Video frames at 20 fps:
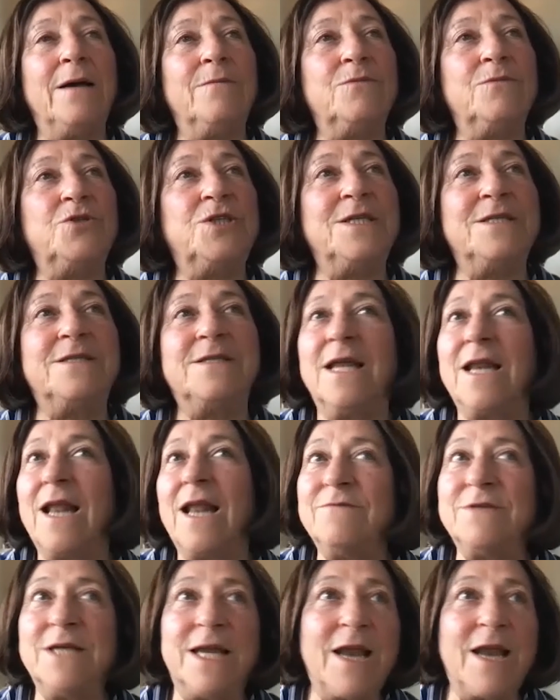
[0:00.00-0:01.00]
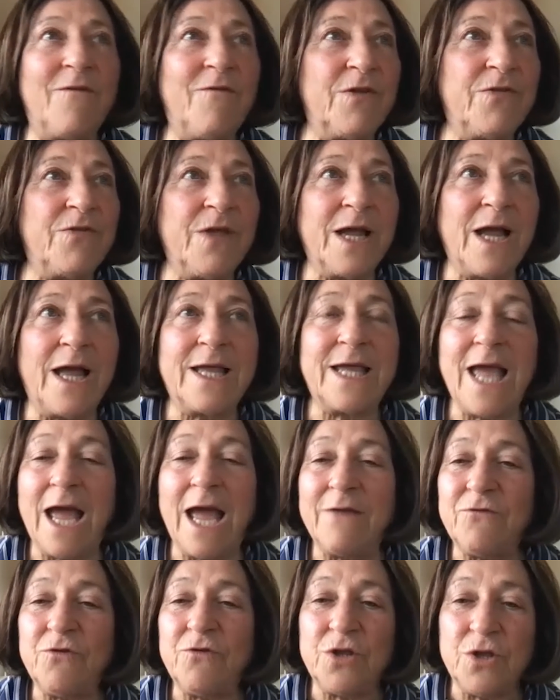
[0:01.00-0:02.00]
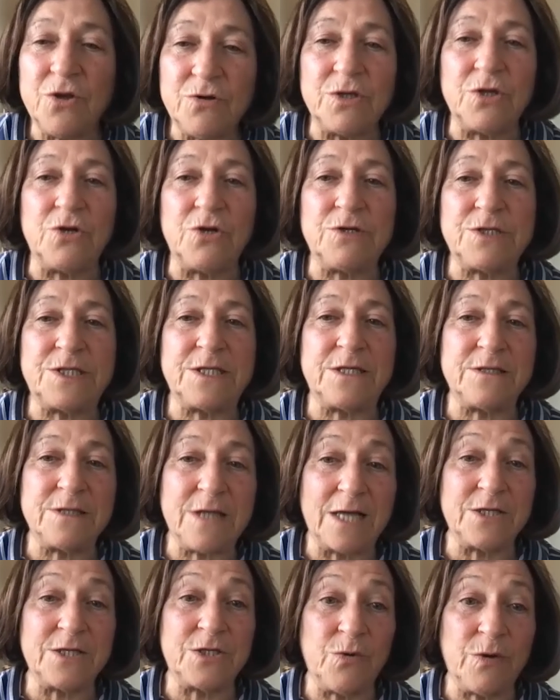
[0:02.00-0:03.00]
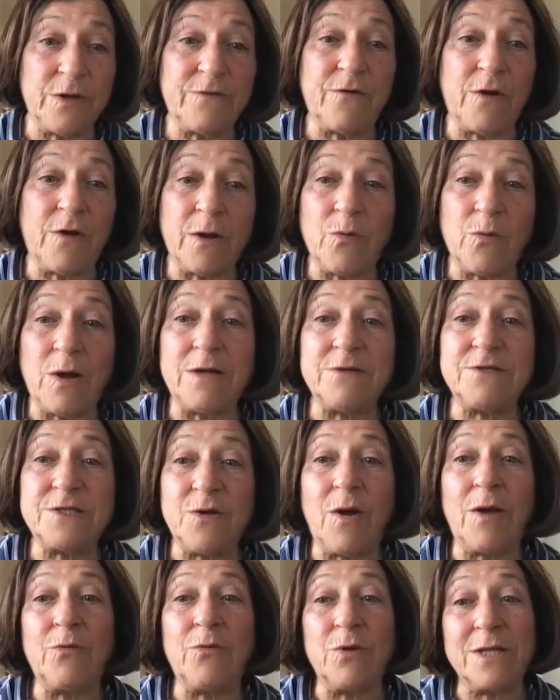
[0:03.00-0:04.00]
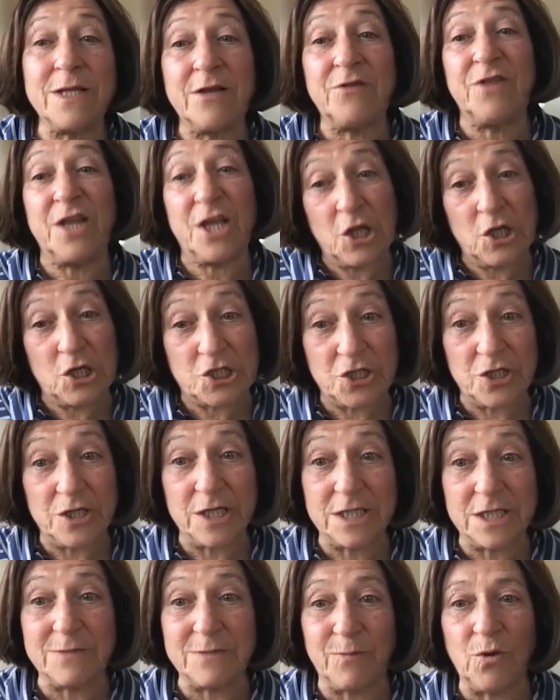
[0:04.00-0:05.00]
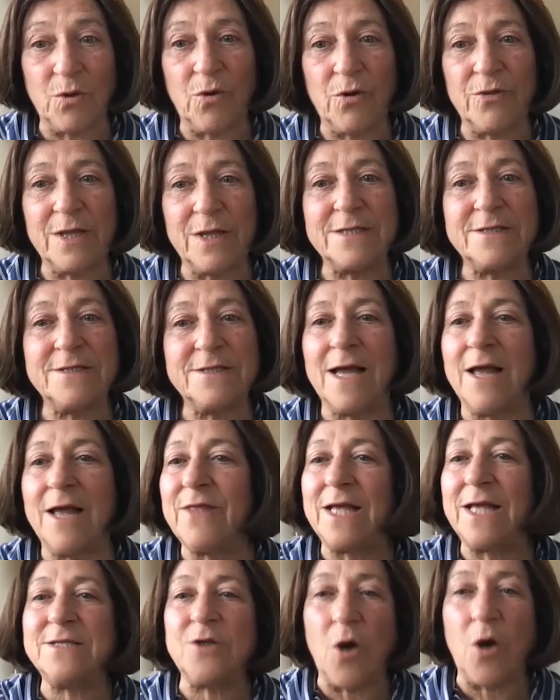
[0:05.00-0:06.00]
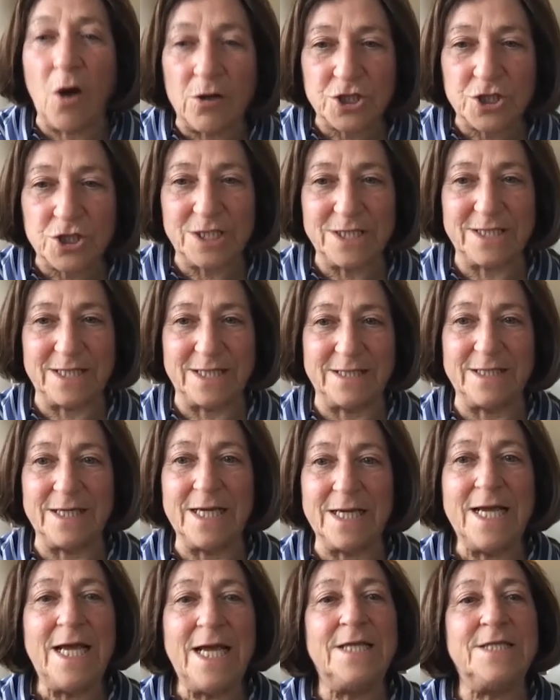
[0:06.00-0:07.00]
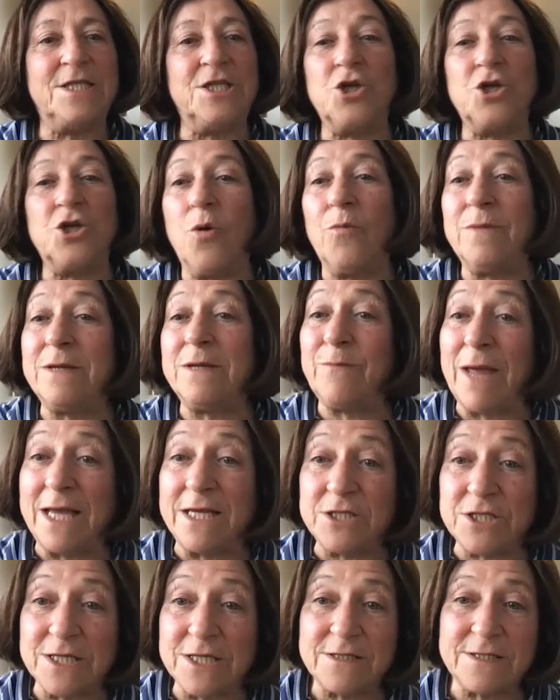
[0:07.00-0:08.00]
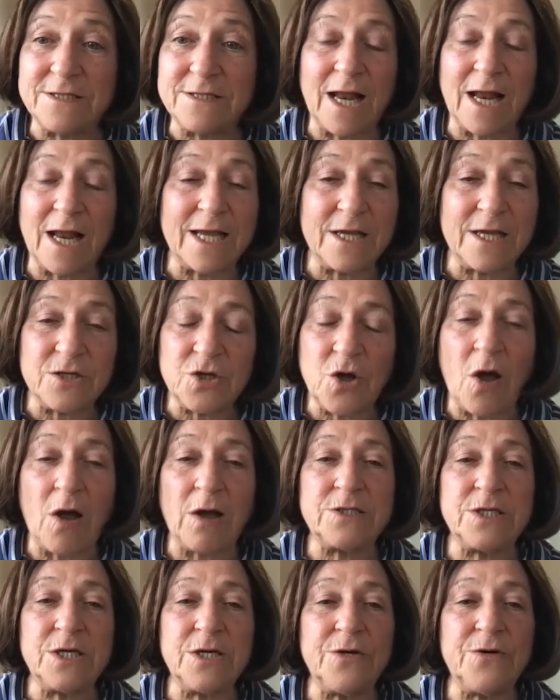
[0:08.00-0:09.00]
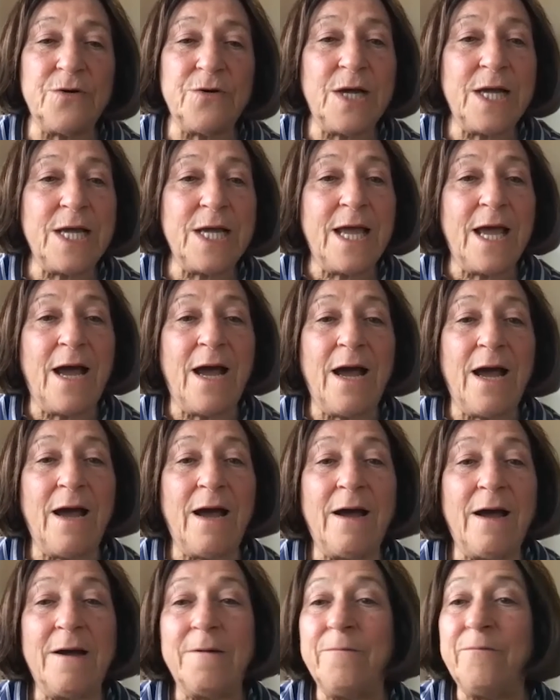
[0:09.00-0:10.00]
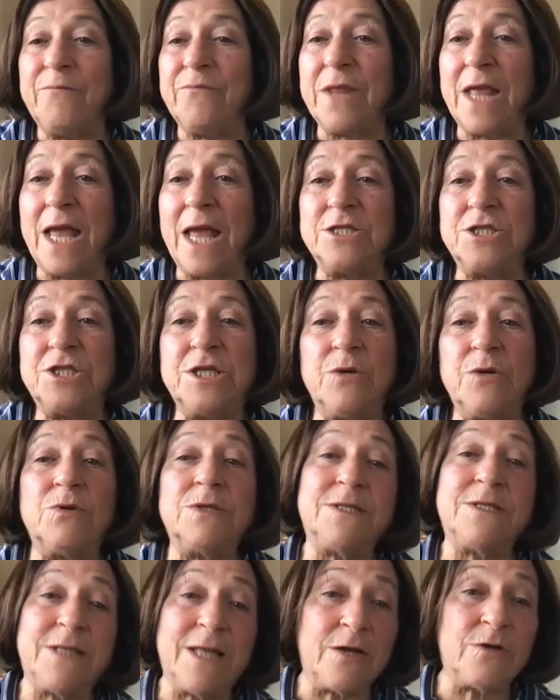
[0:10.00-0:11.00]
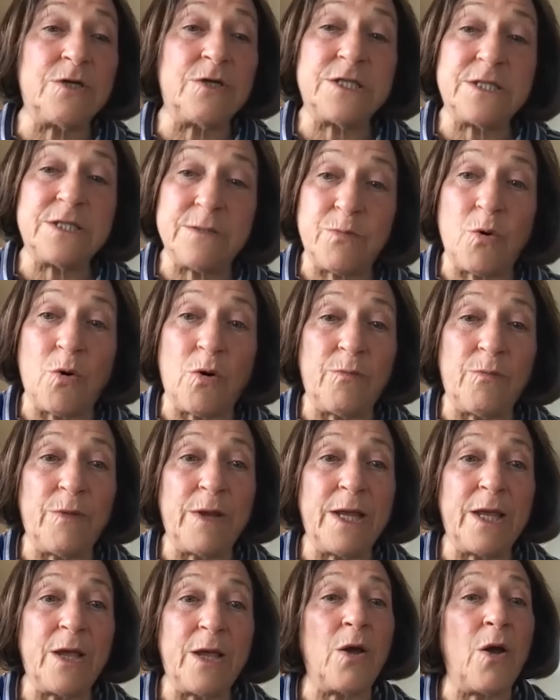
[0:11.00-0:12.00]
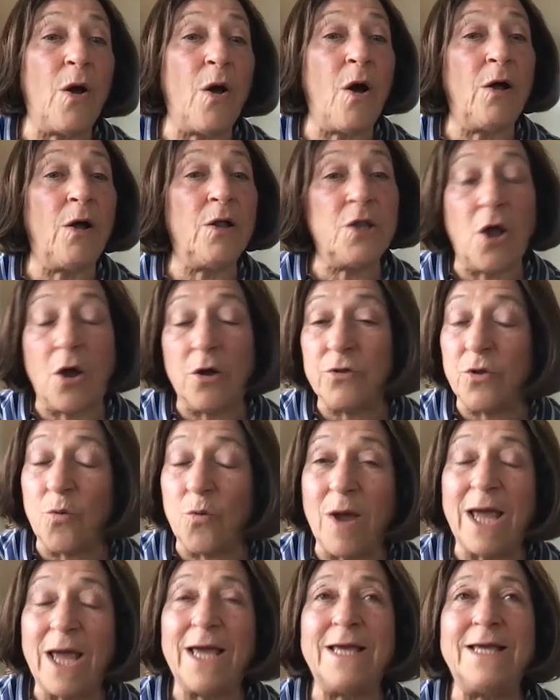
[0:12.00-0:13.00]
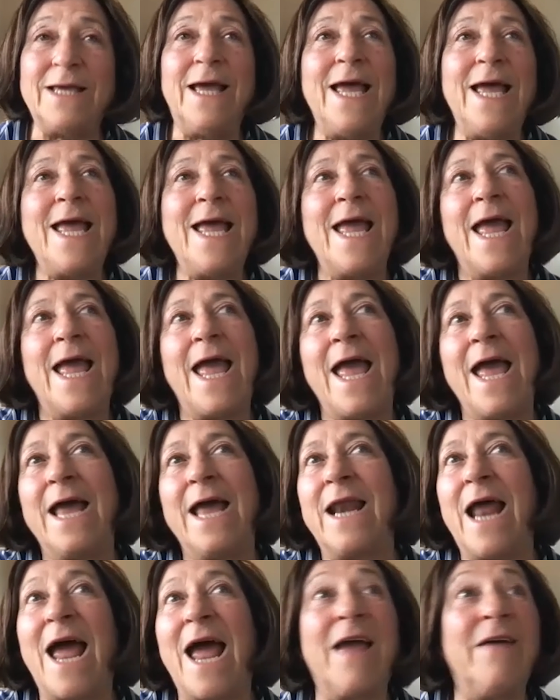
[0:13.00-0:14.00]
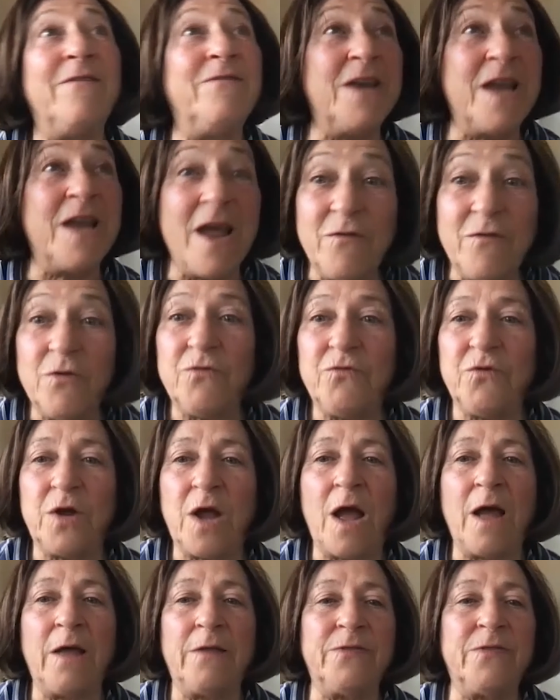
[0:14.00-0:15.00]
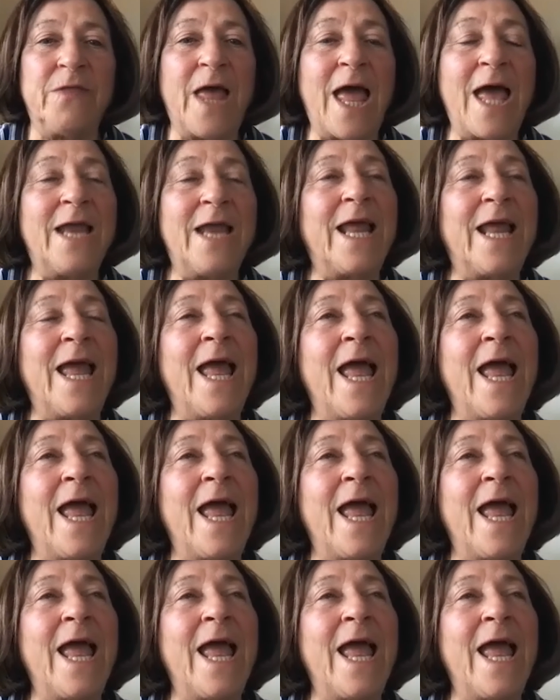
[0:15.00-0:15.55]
She said, I've done everything I can for you and you're still not doing very well. So I really think you should explore this. And that's all she did. She told me patients that I could talk to, and she was there to support me all along the way. And I have never forgotten that.